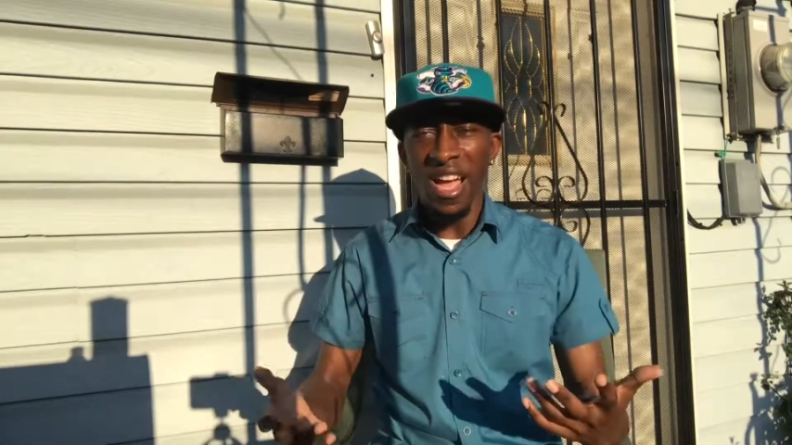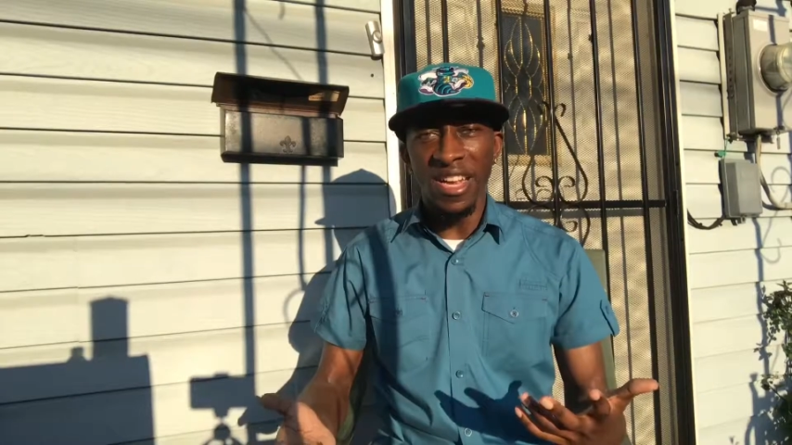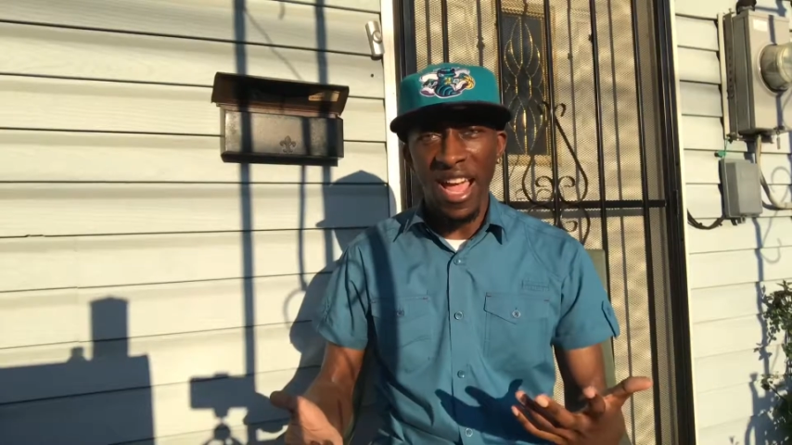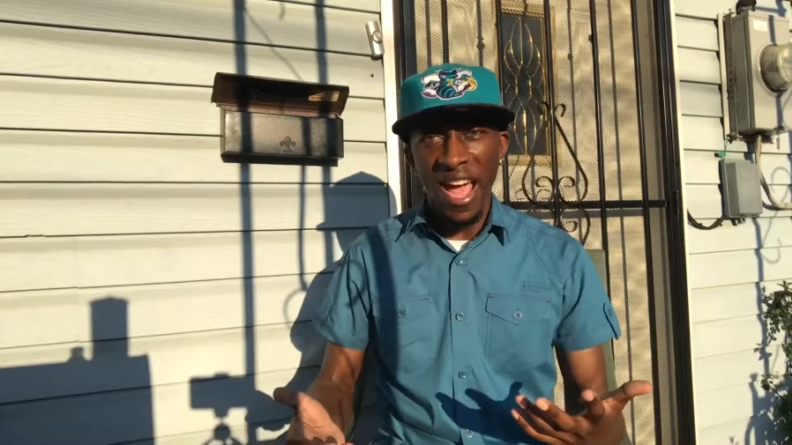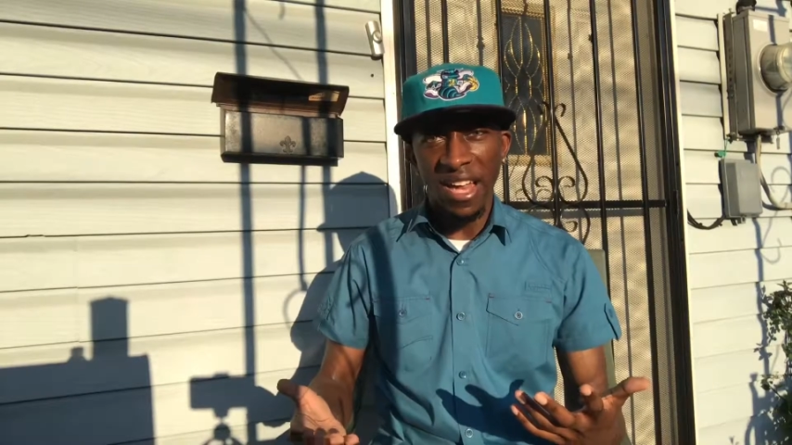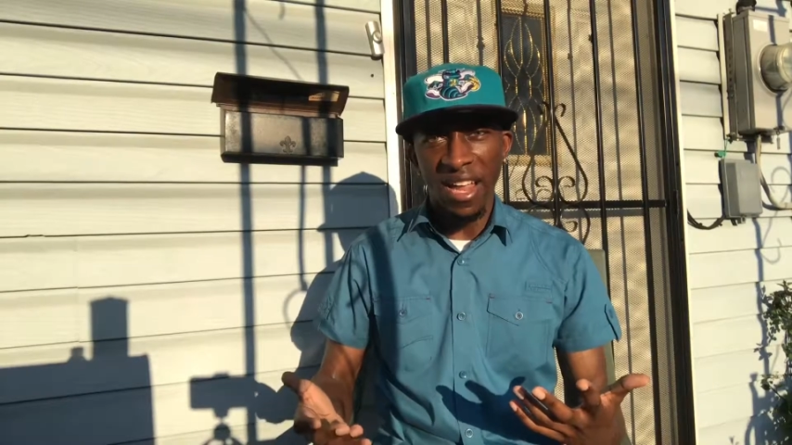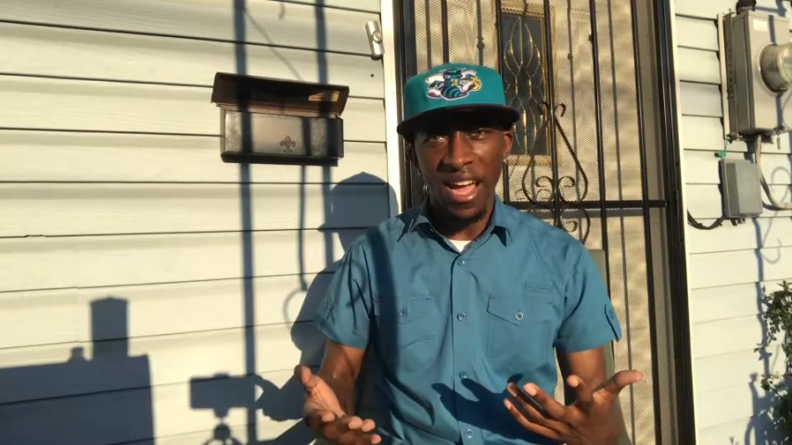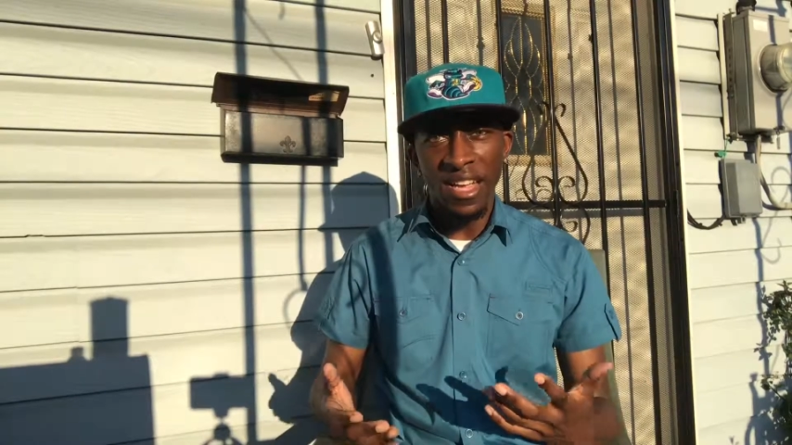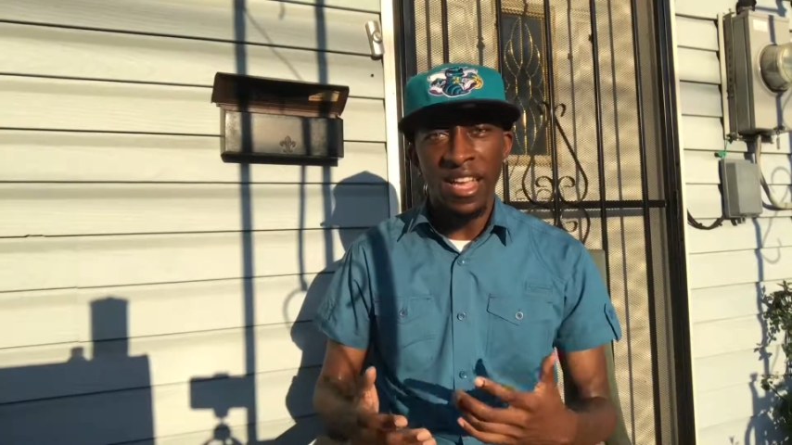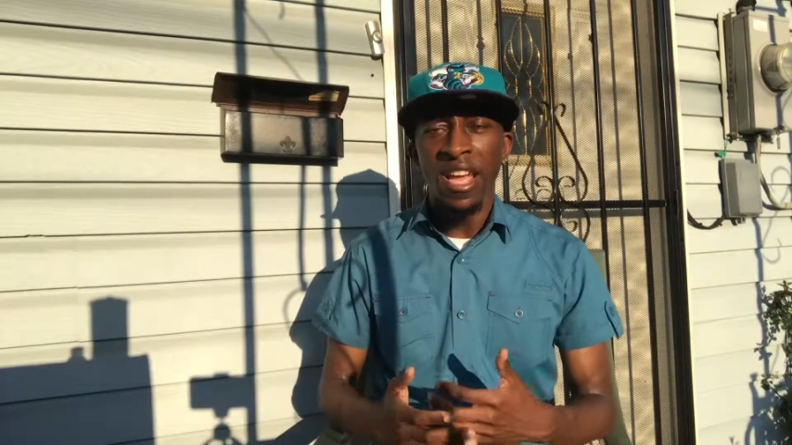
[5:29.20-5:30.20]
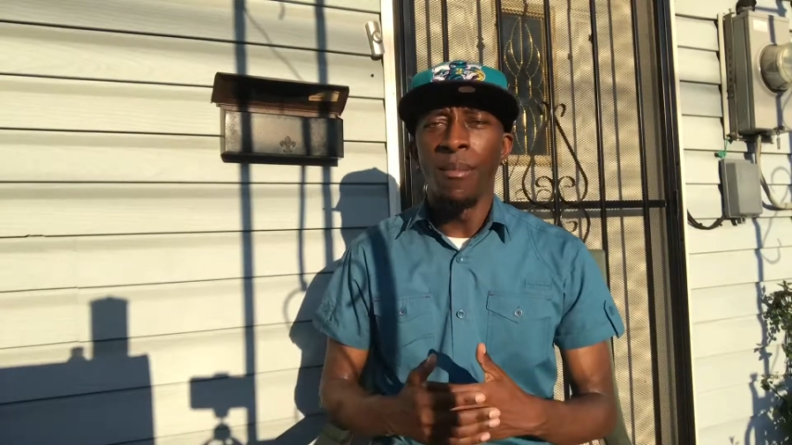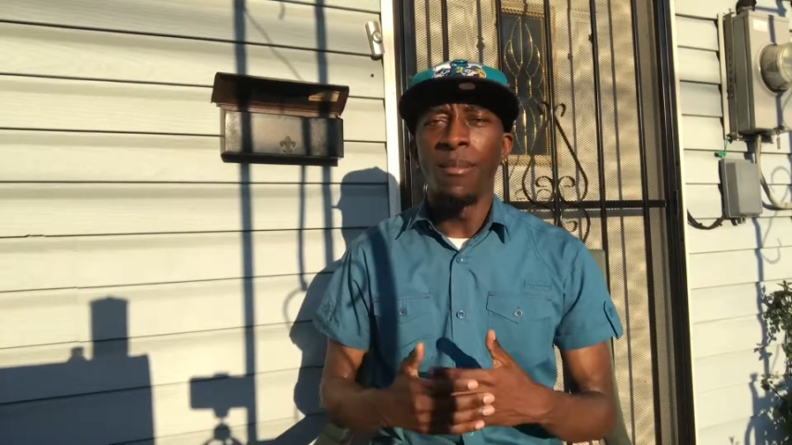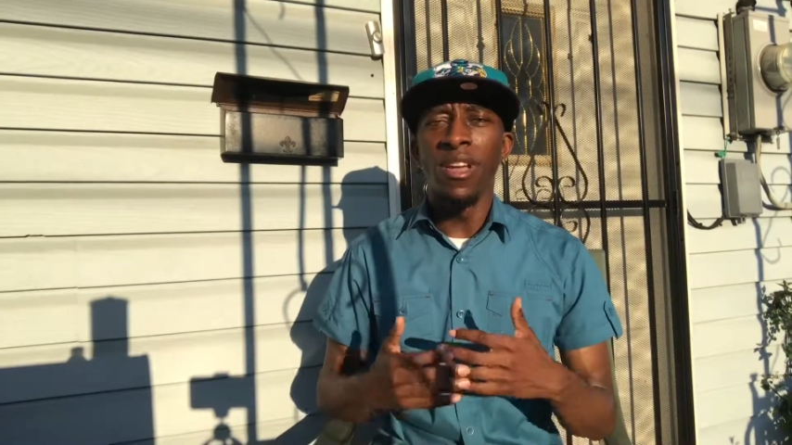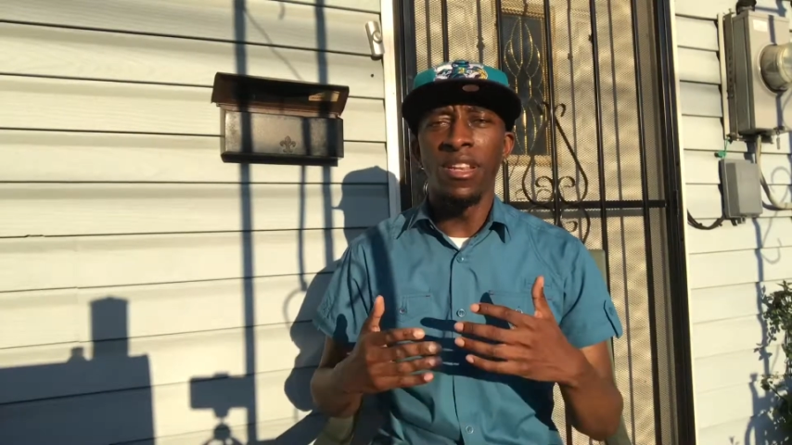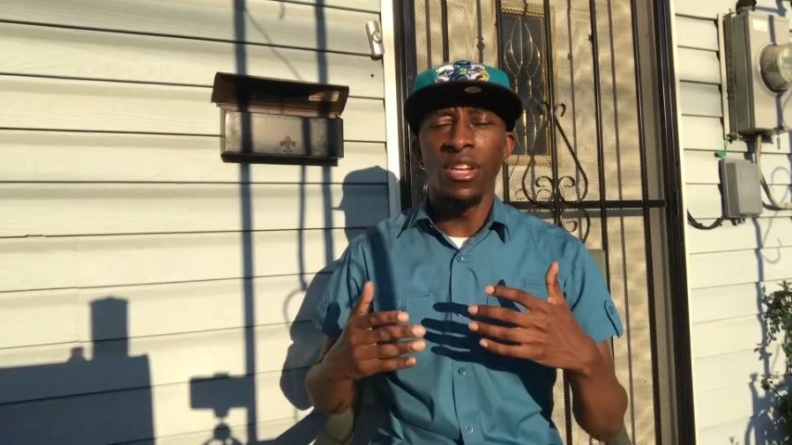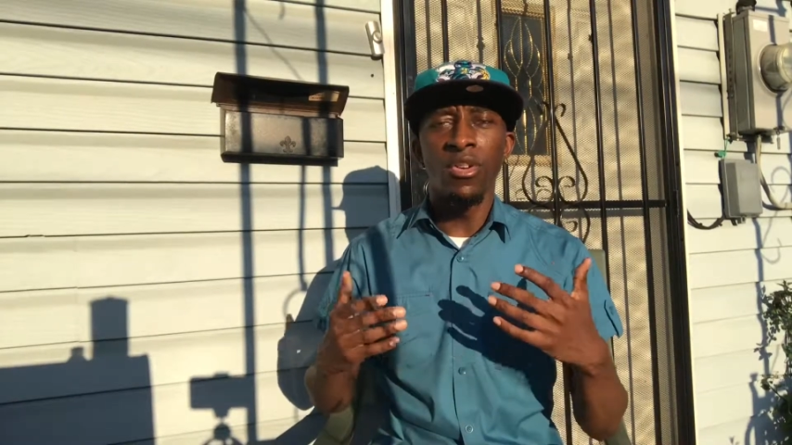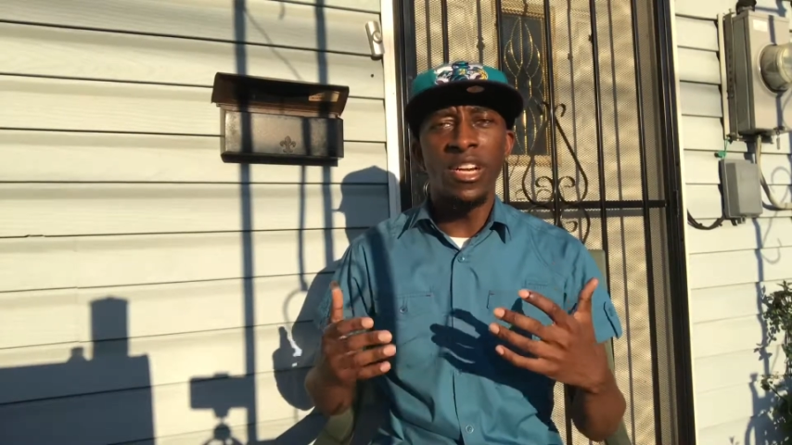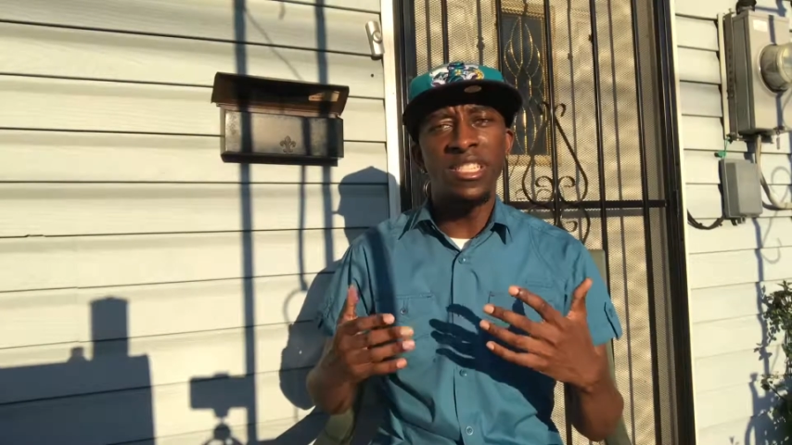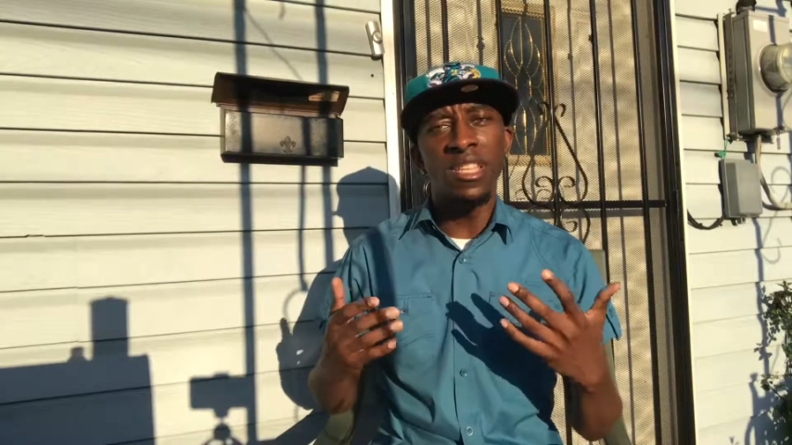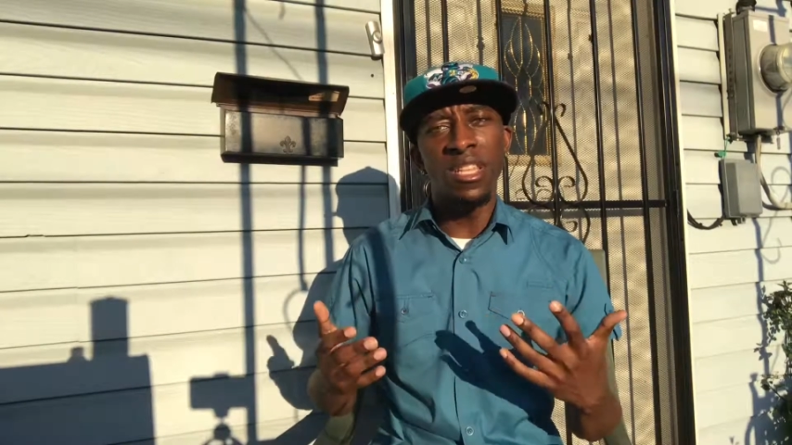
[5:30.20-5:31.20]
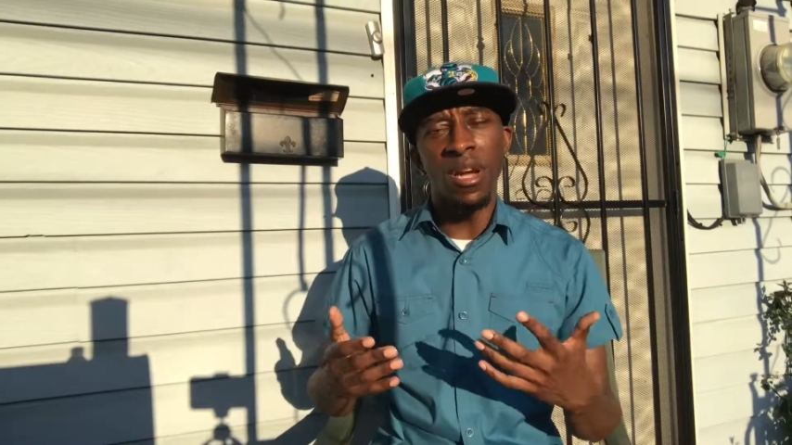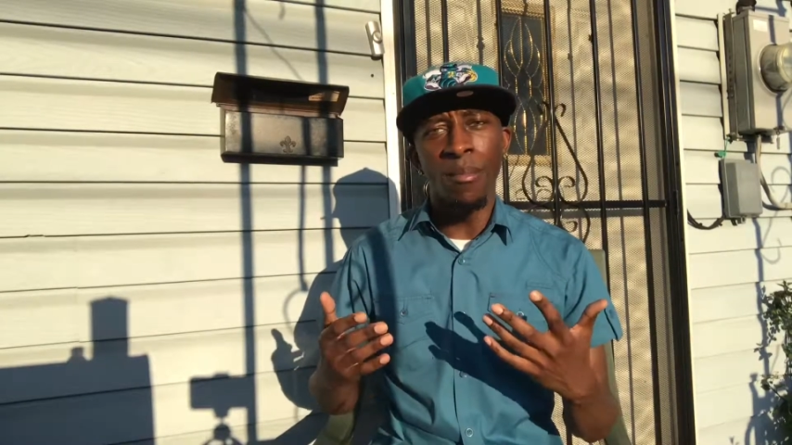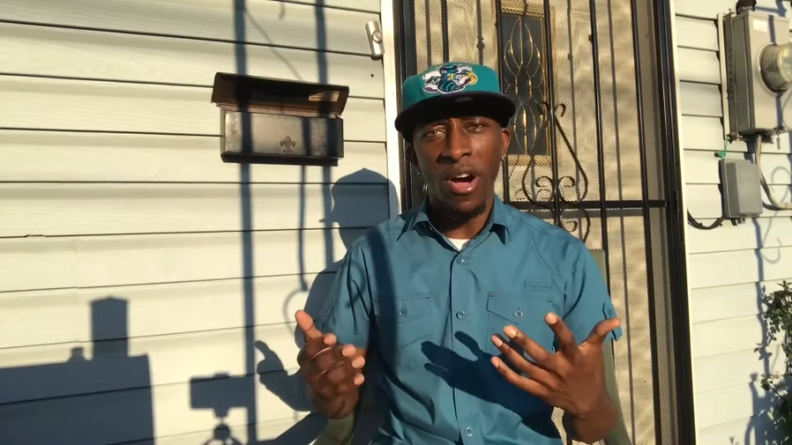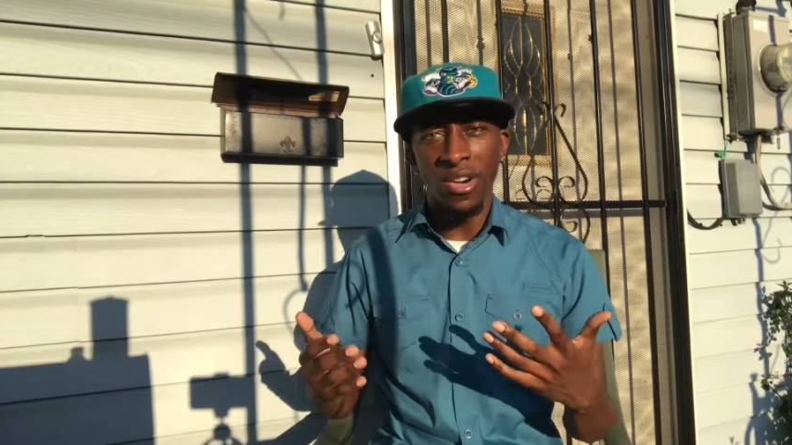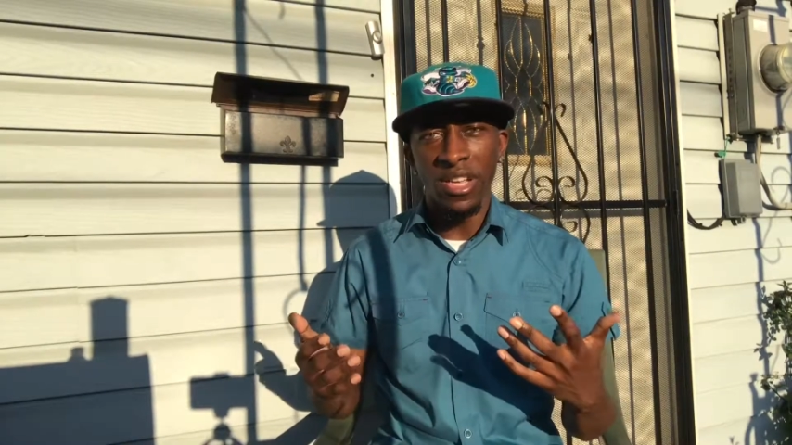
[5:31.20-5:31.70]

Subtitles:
an ally. And the crazy thing about